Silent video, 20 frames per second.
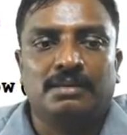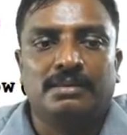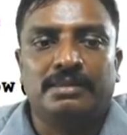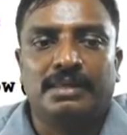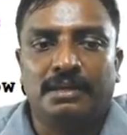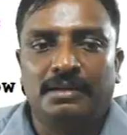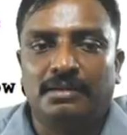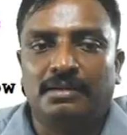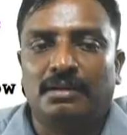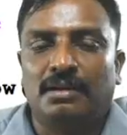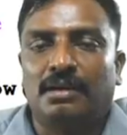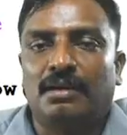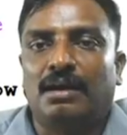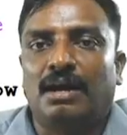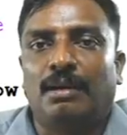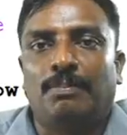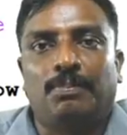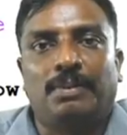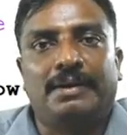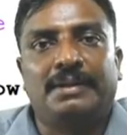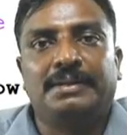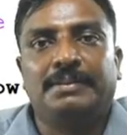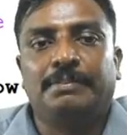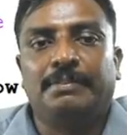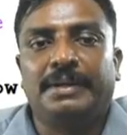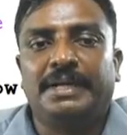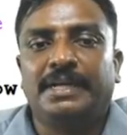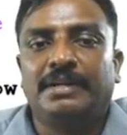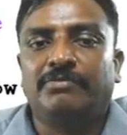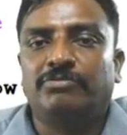Then apply
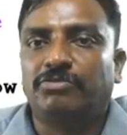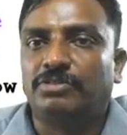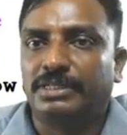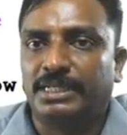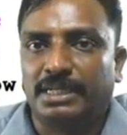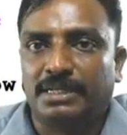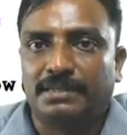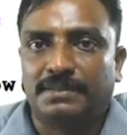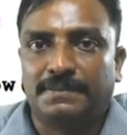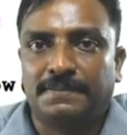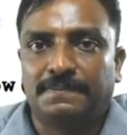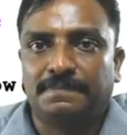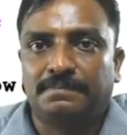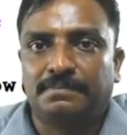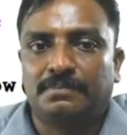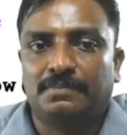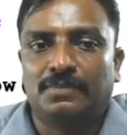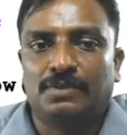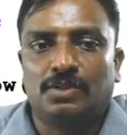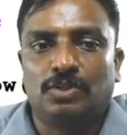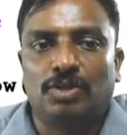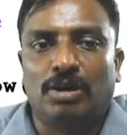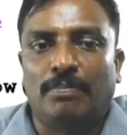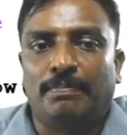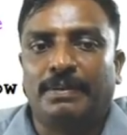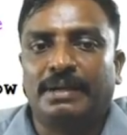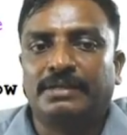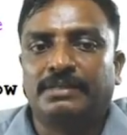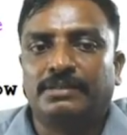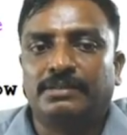median filter. You
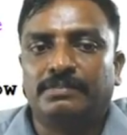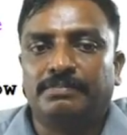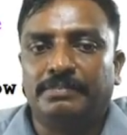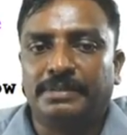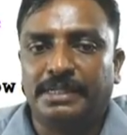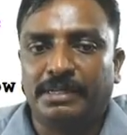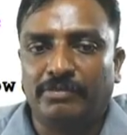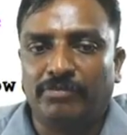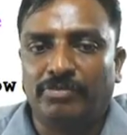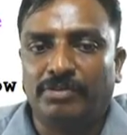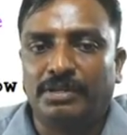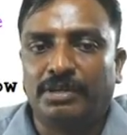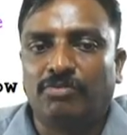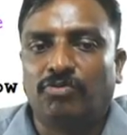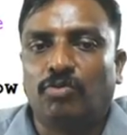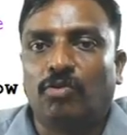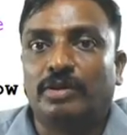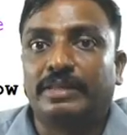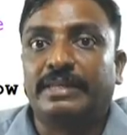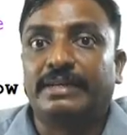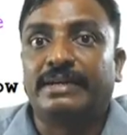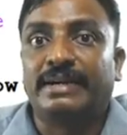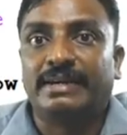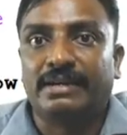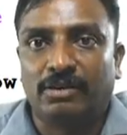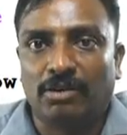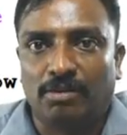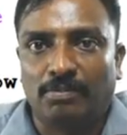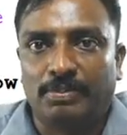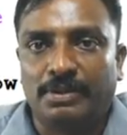apply median filter for the
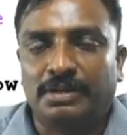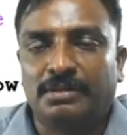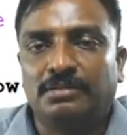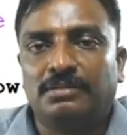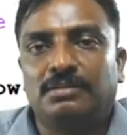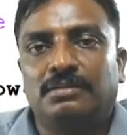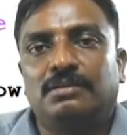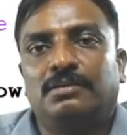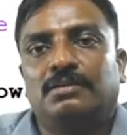red component,